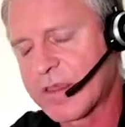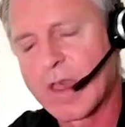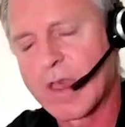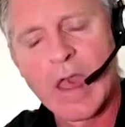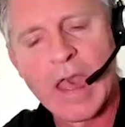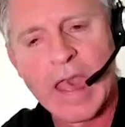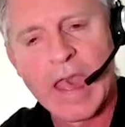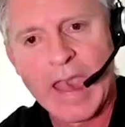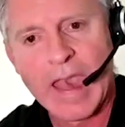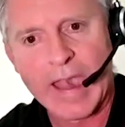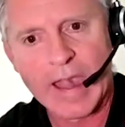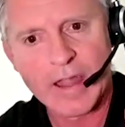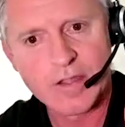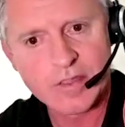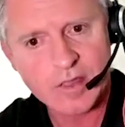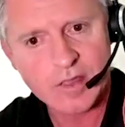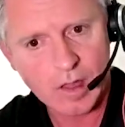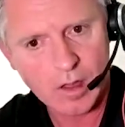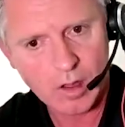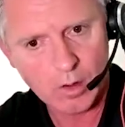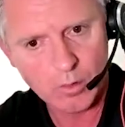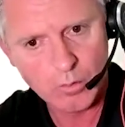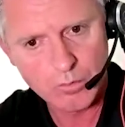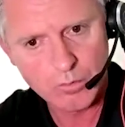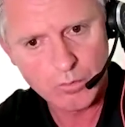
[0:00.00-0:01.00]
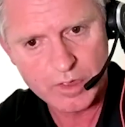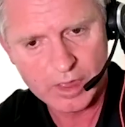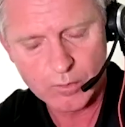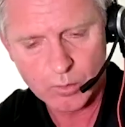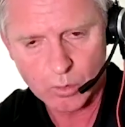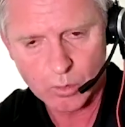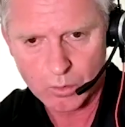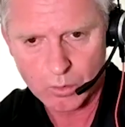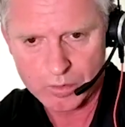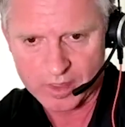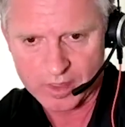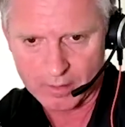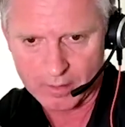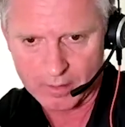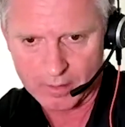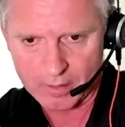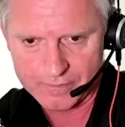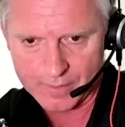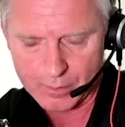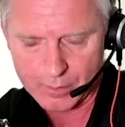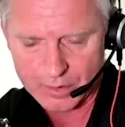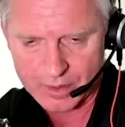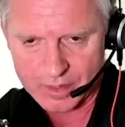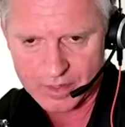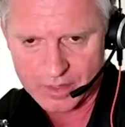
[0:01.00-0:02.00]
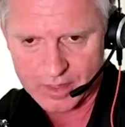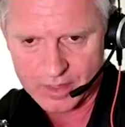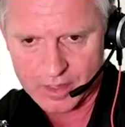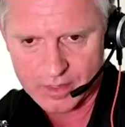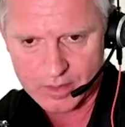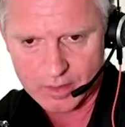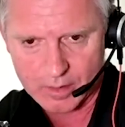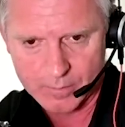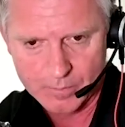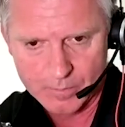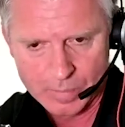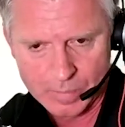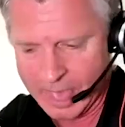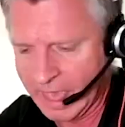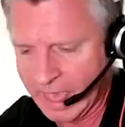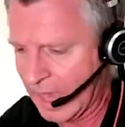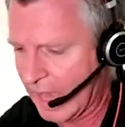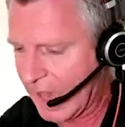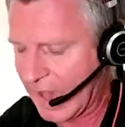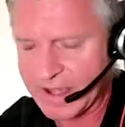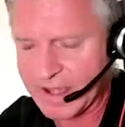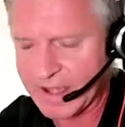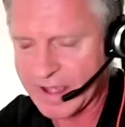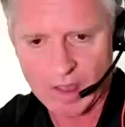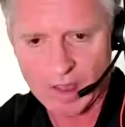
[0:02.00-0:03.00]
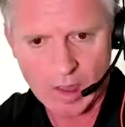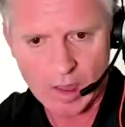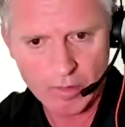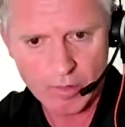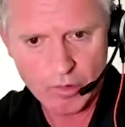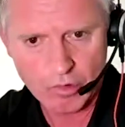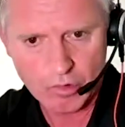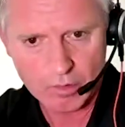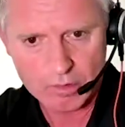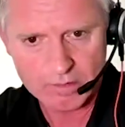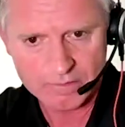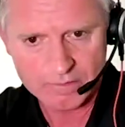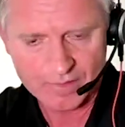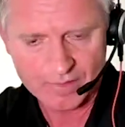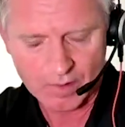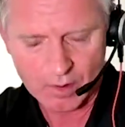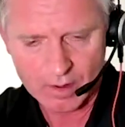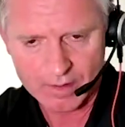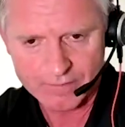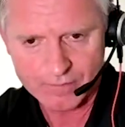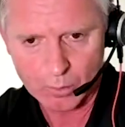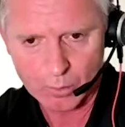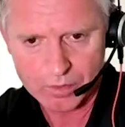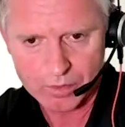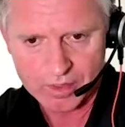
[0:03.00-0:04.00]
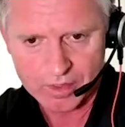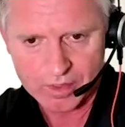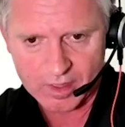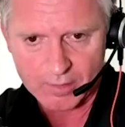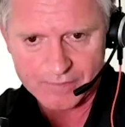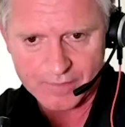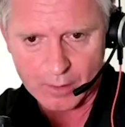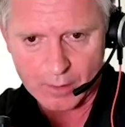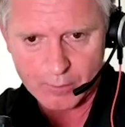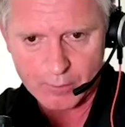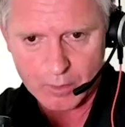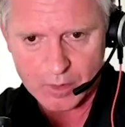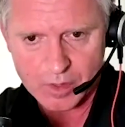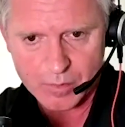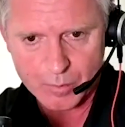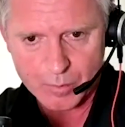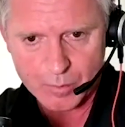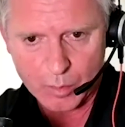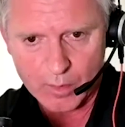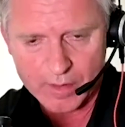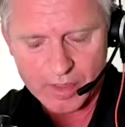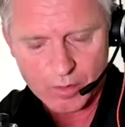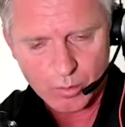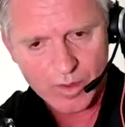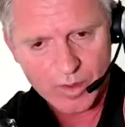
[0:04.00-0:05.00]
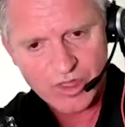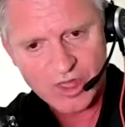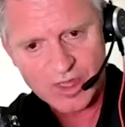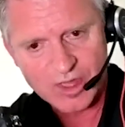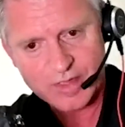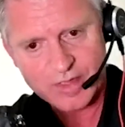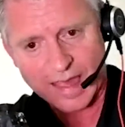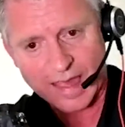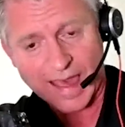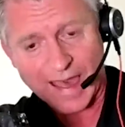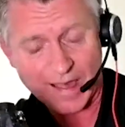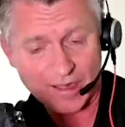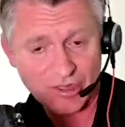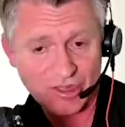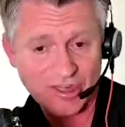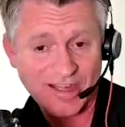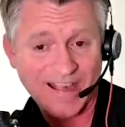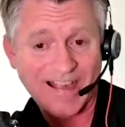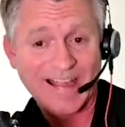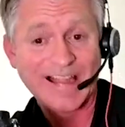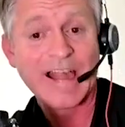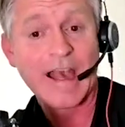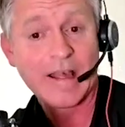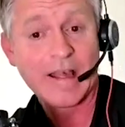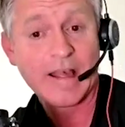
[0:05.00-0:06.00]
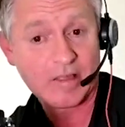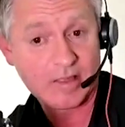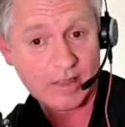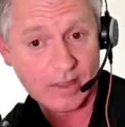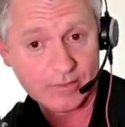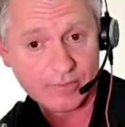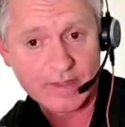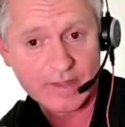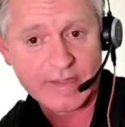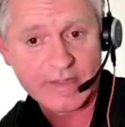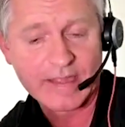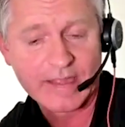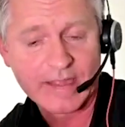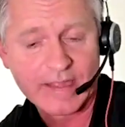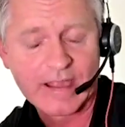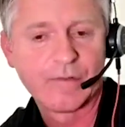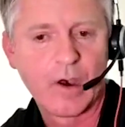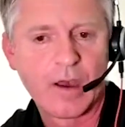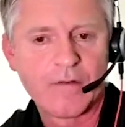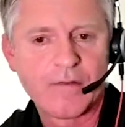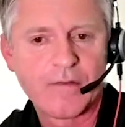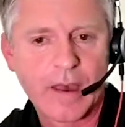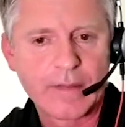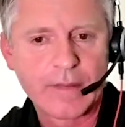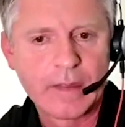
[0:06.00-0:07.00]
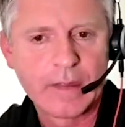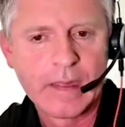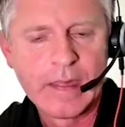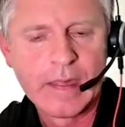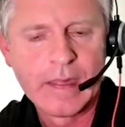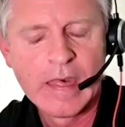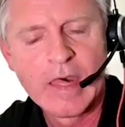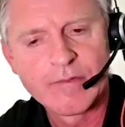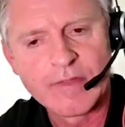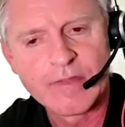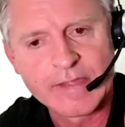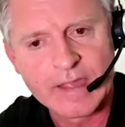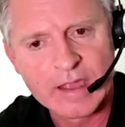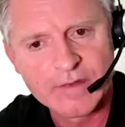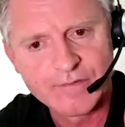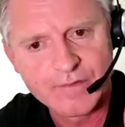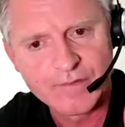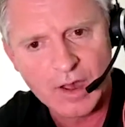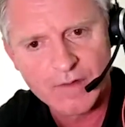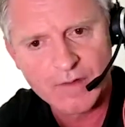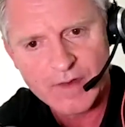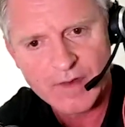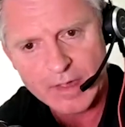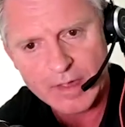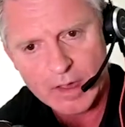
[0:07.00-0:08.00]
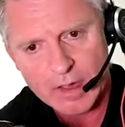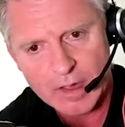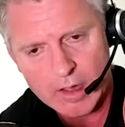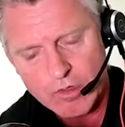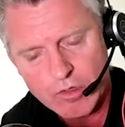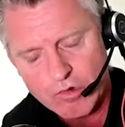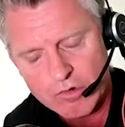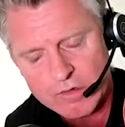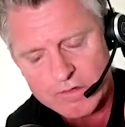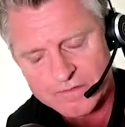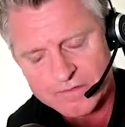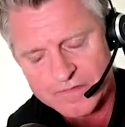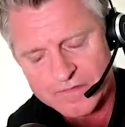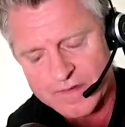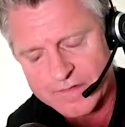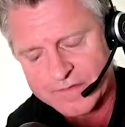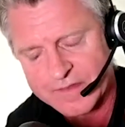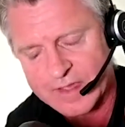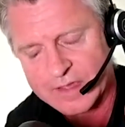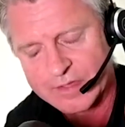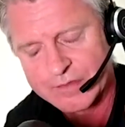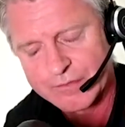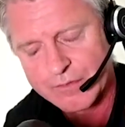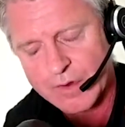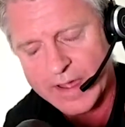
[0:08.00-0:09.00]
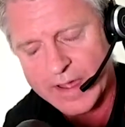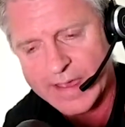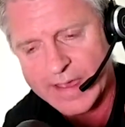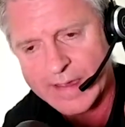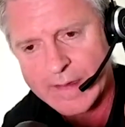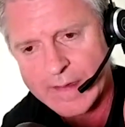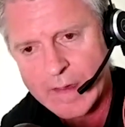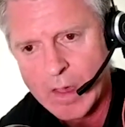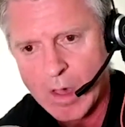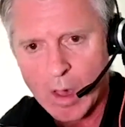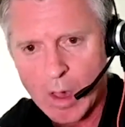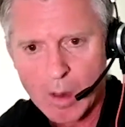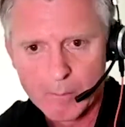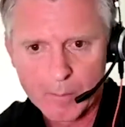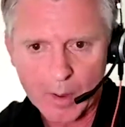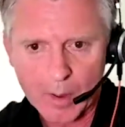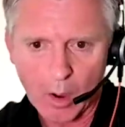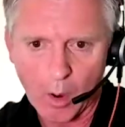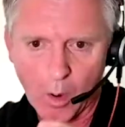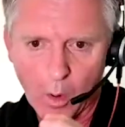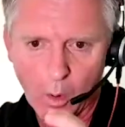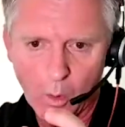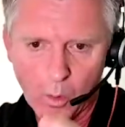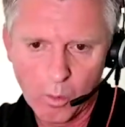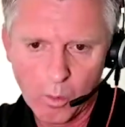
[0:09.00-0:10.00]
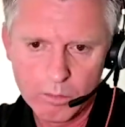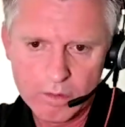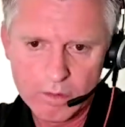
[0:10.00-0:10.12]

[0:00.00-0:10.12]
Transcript: It's a whole new autofocus system. It's 105 autofocus points, which is actually less than the D5 had. The D5 had 153. But all of the